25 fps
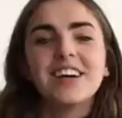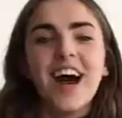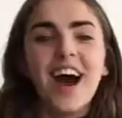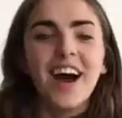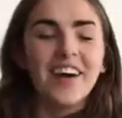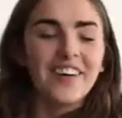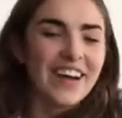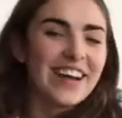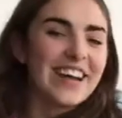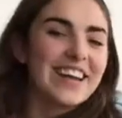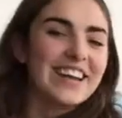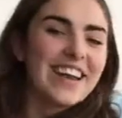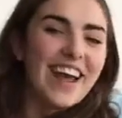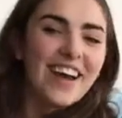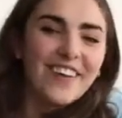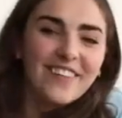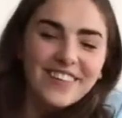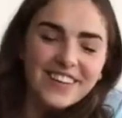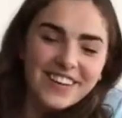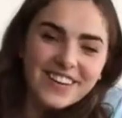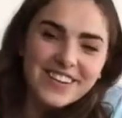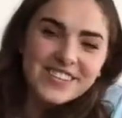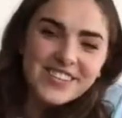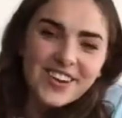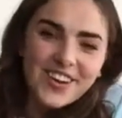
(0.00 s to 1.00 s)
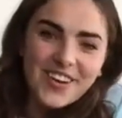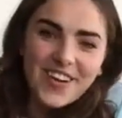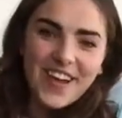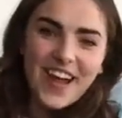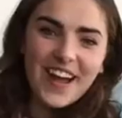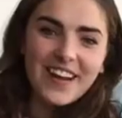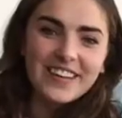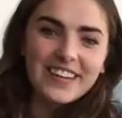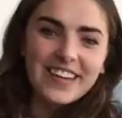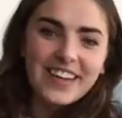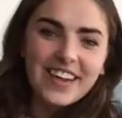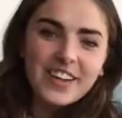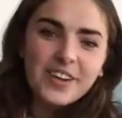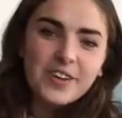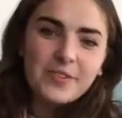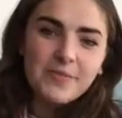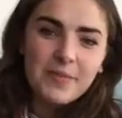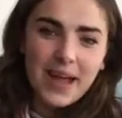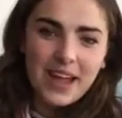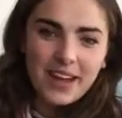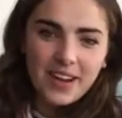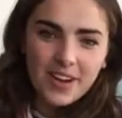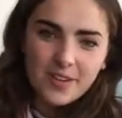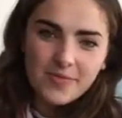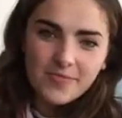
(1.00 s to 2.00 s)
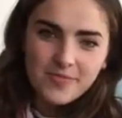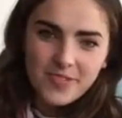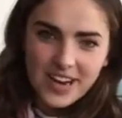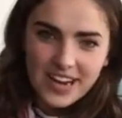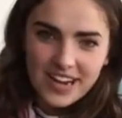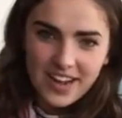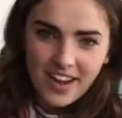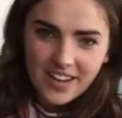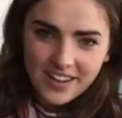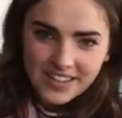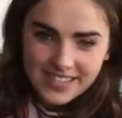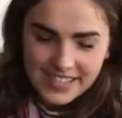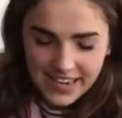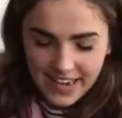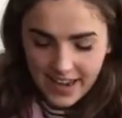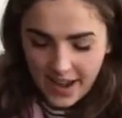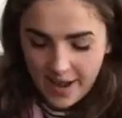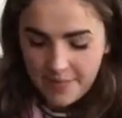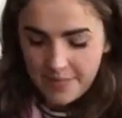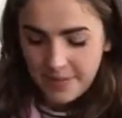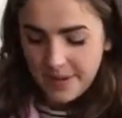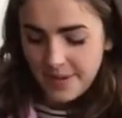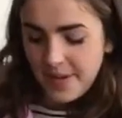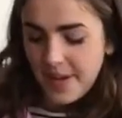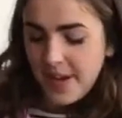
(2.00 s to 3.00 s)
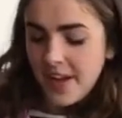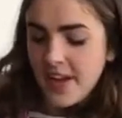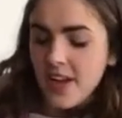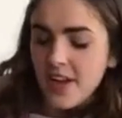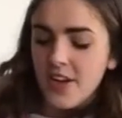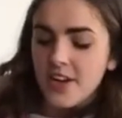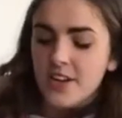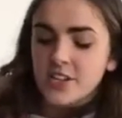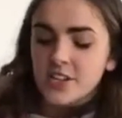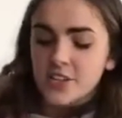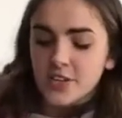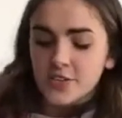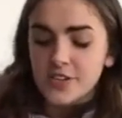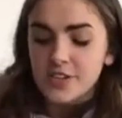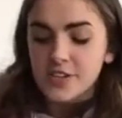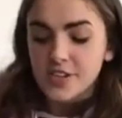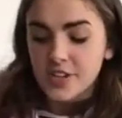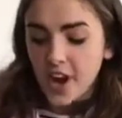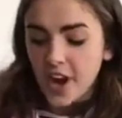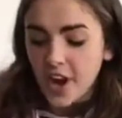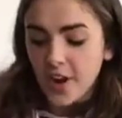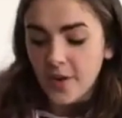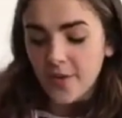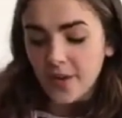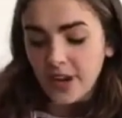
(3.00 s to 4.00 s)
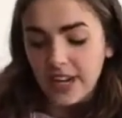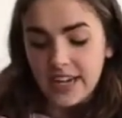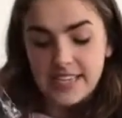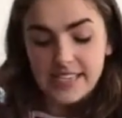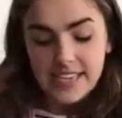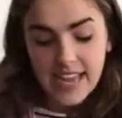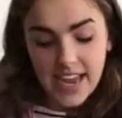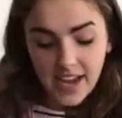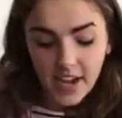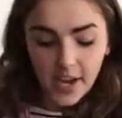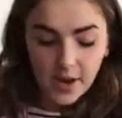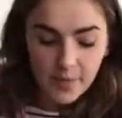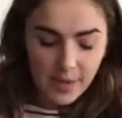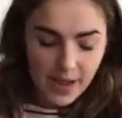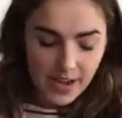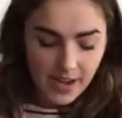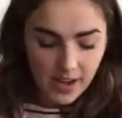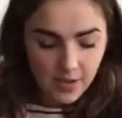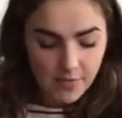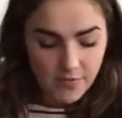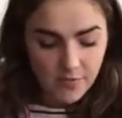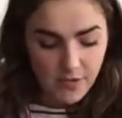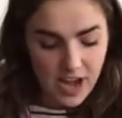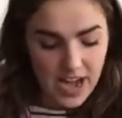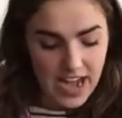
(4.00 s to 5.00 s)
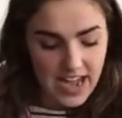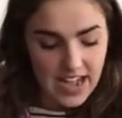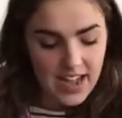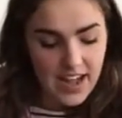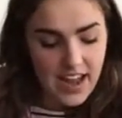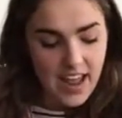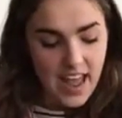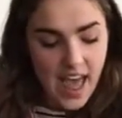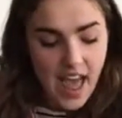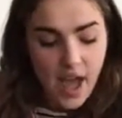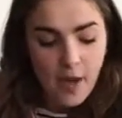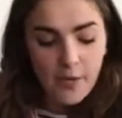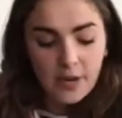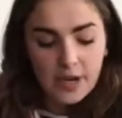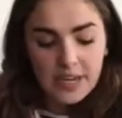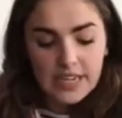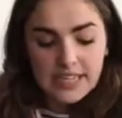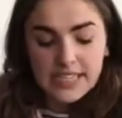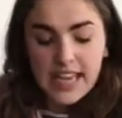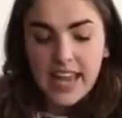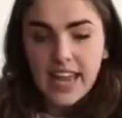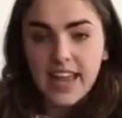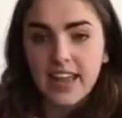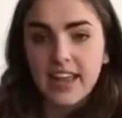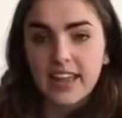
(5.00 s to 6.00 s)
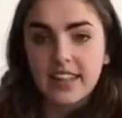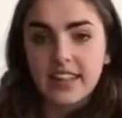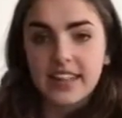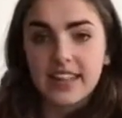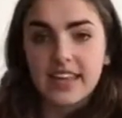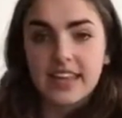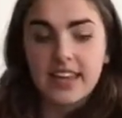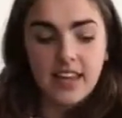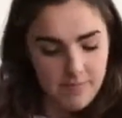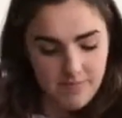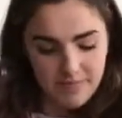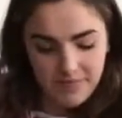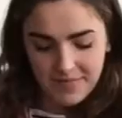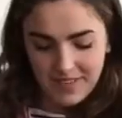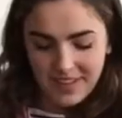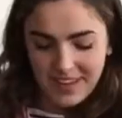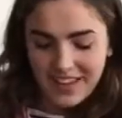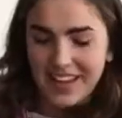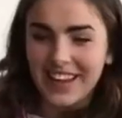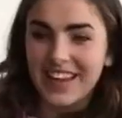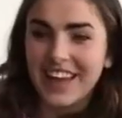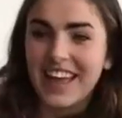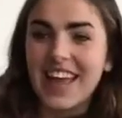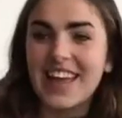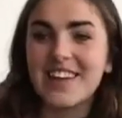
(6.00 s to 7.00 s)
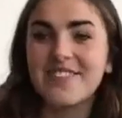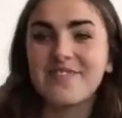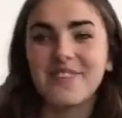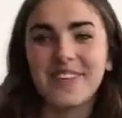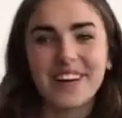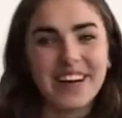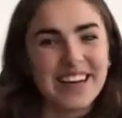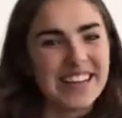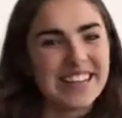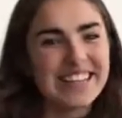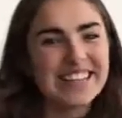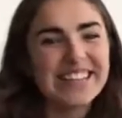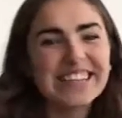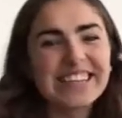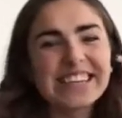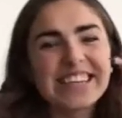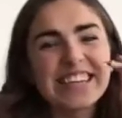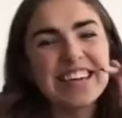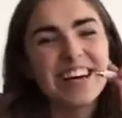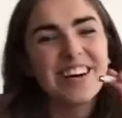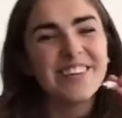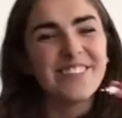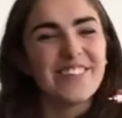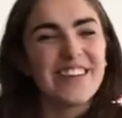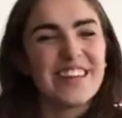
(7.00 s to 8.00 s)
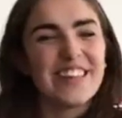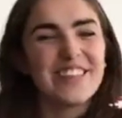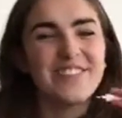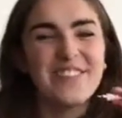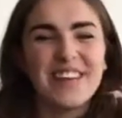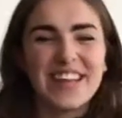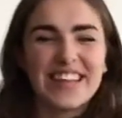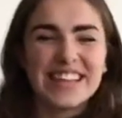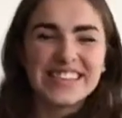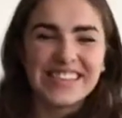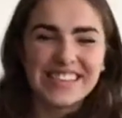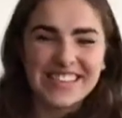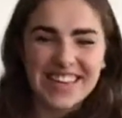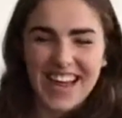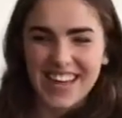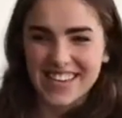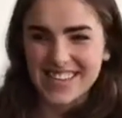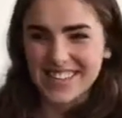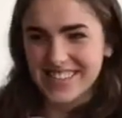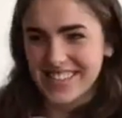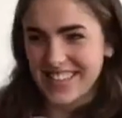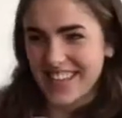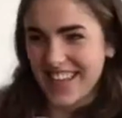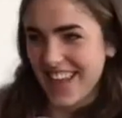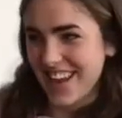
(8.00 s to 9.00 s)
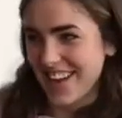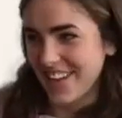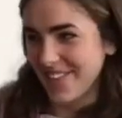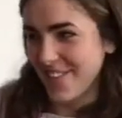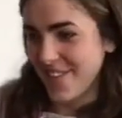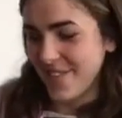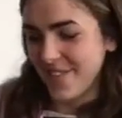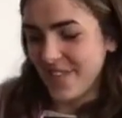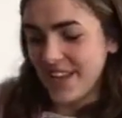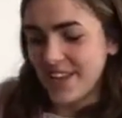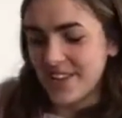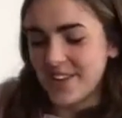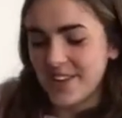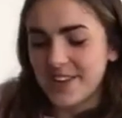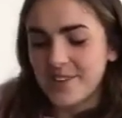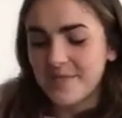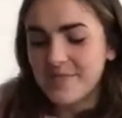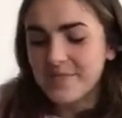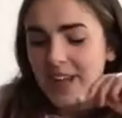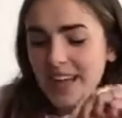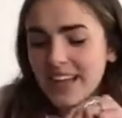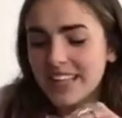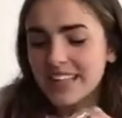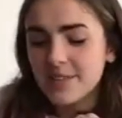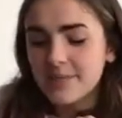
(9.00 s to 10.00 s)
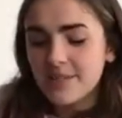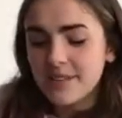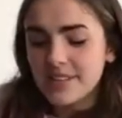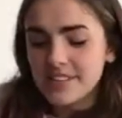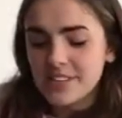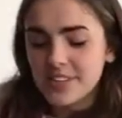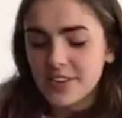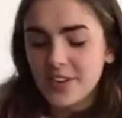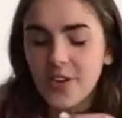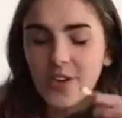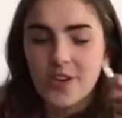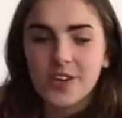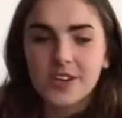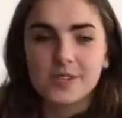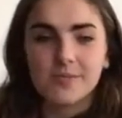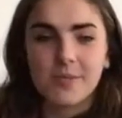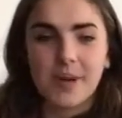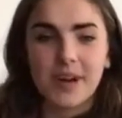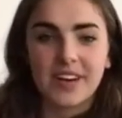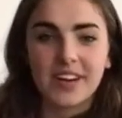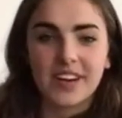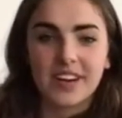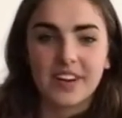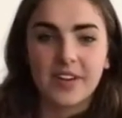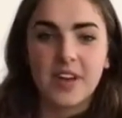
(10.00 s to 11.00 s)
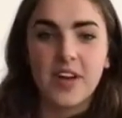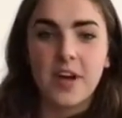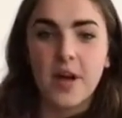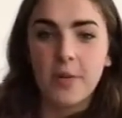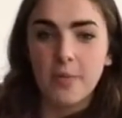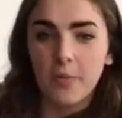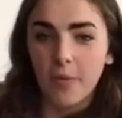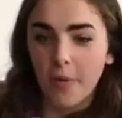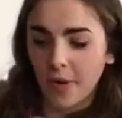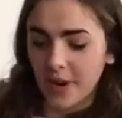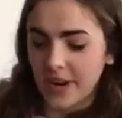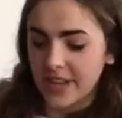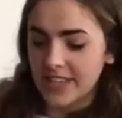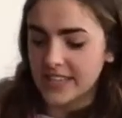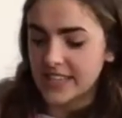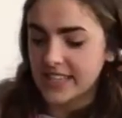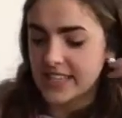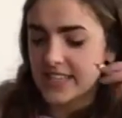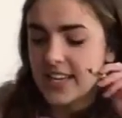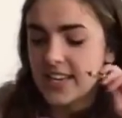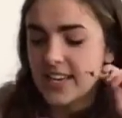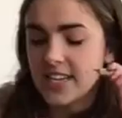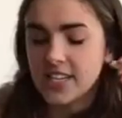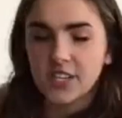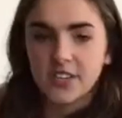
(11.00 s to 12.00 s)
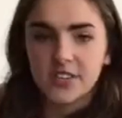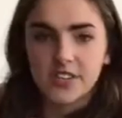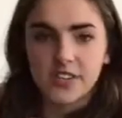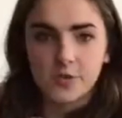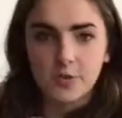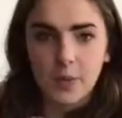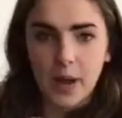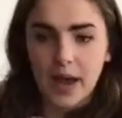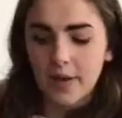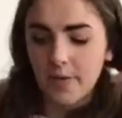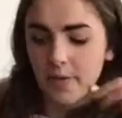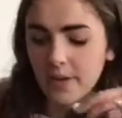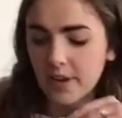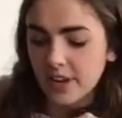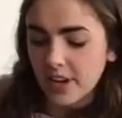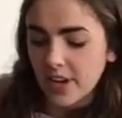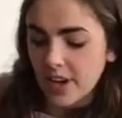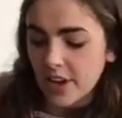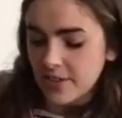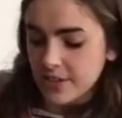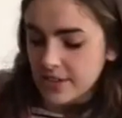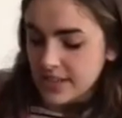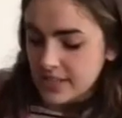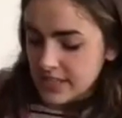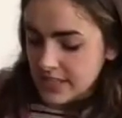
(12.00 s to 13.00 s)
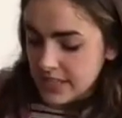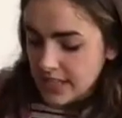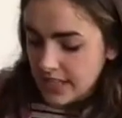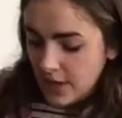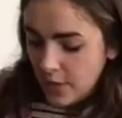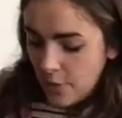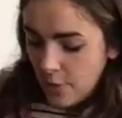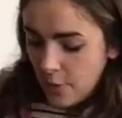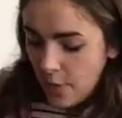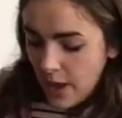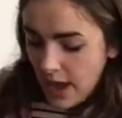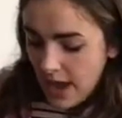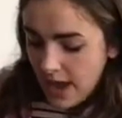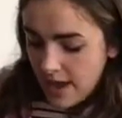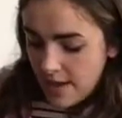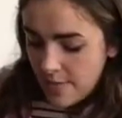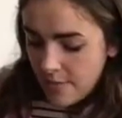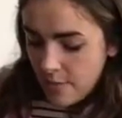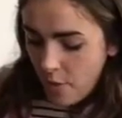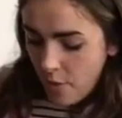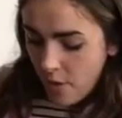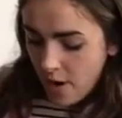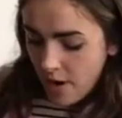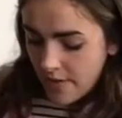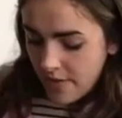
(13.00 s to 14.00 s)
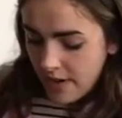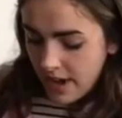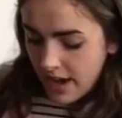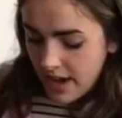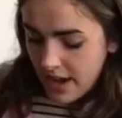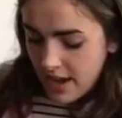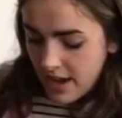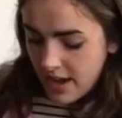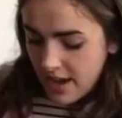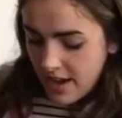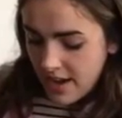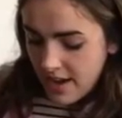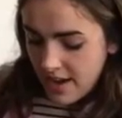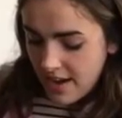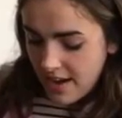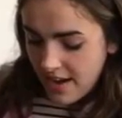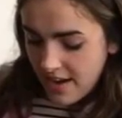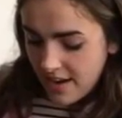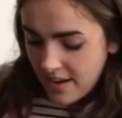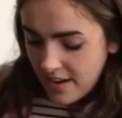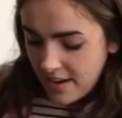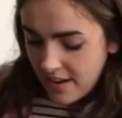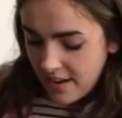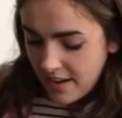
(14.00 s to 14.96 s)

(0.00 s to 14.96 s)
Alright, now we're going to show you how to get your backyard brain all set up. So to start, we're going to take our backyard brain, and we're going to take the inputs with pins attached to the end of them, and you're going to plug them into the corresponding ports. So this white one goes to the white port right here,